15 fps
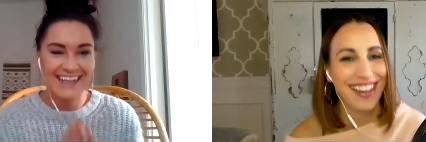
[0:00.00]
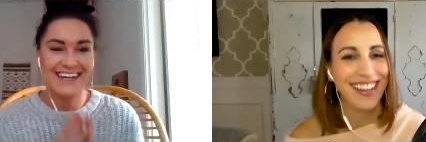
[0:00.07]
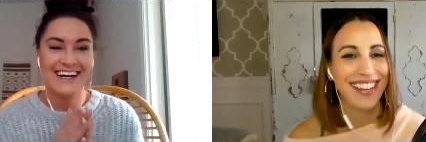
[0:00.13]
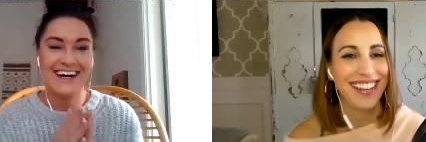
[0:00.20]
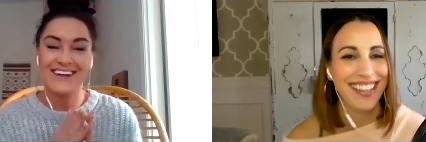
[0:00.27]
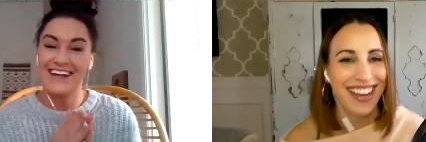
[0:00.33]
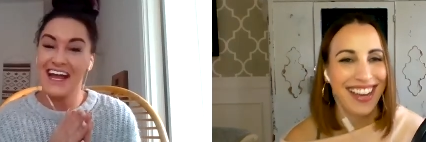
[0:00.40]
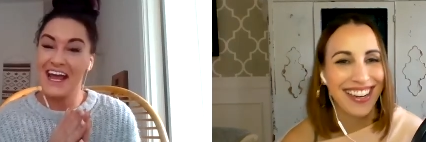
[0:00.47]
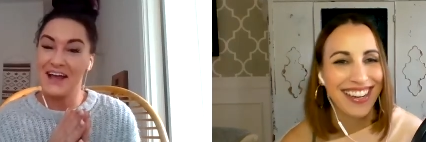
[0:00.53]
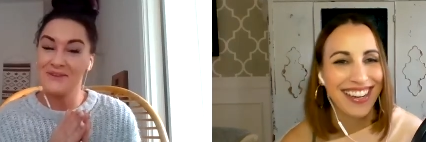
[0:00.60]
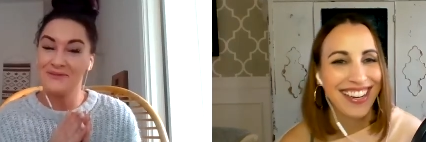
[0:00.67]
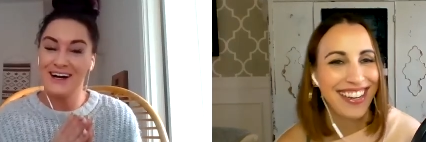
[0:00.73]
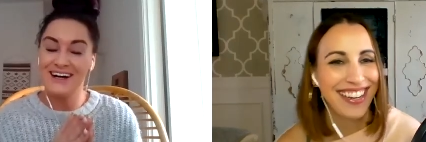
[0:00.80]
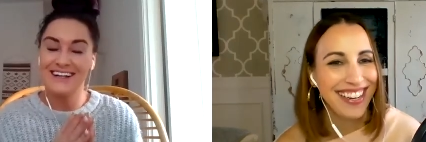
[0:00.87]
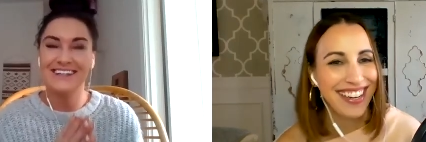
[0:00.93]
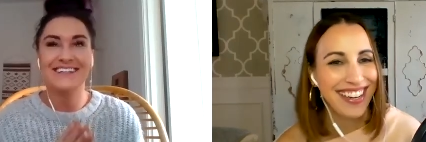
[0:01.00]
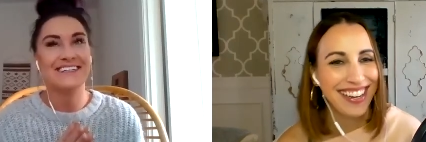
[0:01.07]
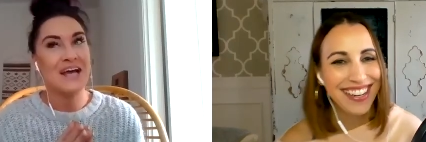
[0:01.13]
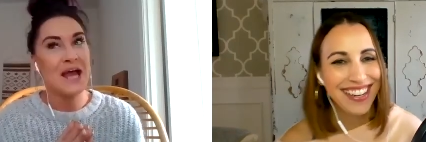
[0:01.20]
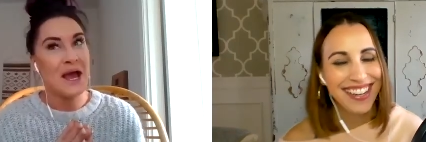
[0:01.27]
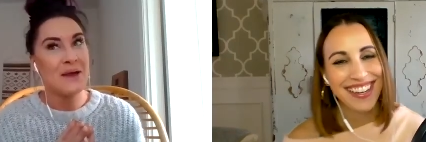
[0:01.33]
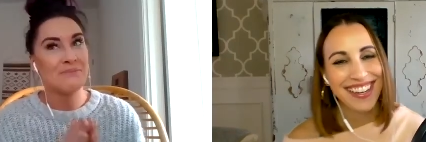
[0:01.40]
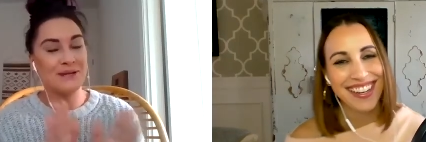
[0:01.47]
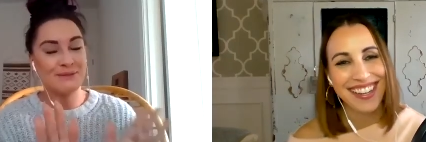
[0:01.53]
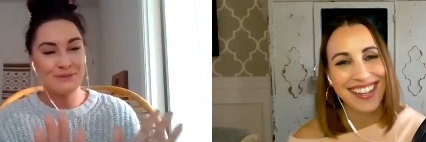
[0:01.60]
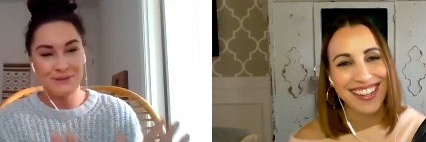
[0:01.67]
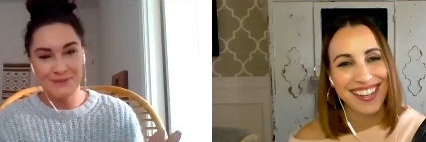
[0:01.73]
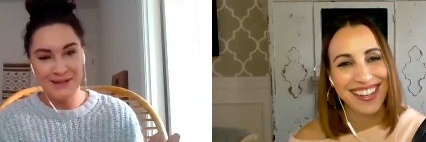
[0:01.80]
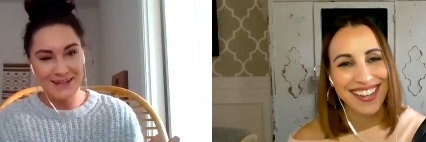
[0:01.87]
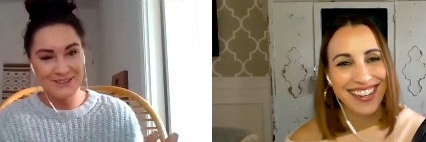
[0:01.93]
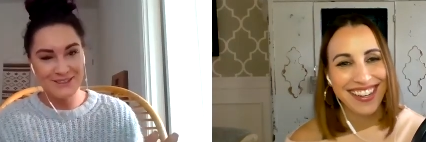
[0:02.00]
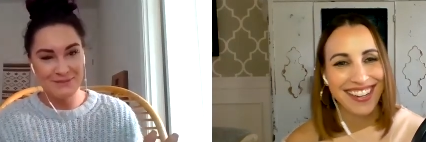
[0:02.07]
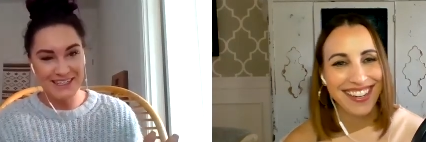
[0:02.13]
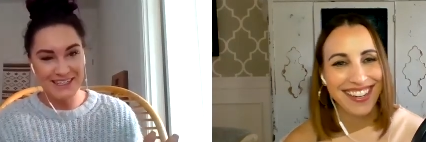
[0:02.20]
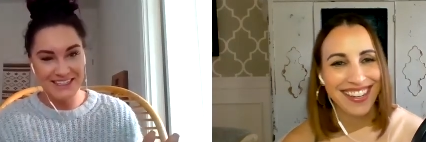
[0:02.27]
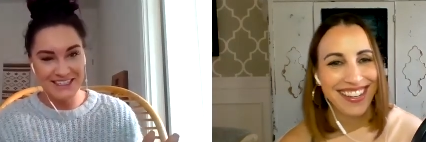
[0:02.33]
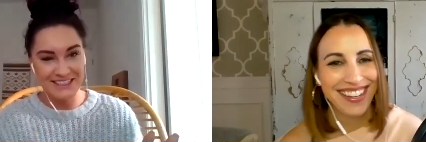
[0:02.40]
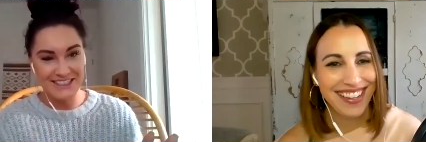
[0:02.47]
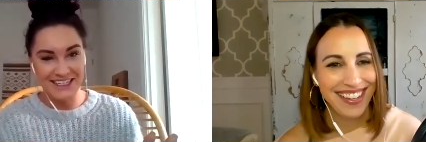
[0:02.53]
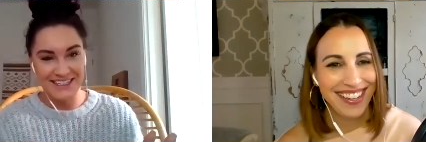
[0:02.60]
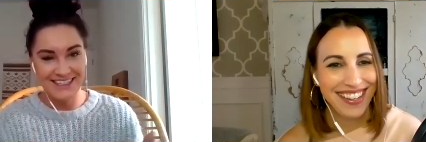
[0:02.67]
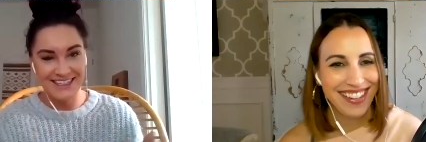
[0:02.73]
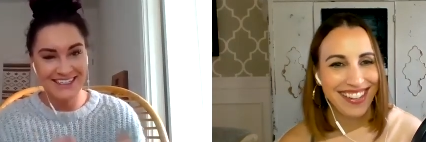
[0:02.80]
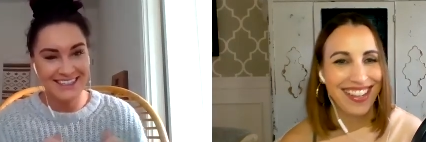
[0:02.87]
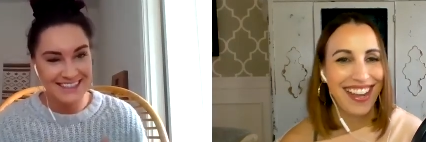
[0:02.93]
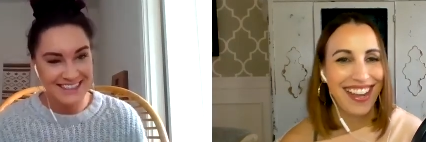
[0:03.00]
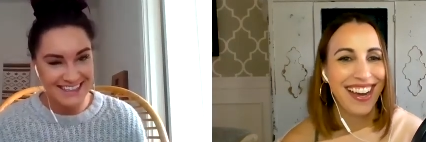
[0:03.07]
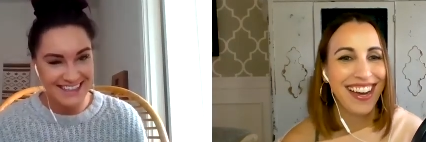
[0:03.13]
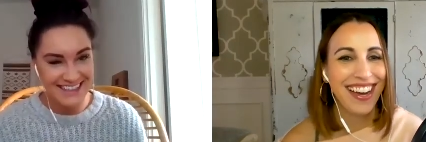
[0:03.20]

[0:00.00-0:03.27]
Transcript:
Speaker 1: Okay, yeah. Well, be prepared to be addicted. Yeah.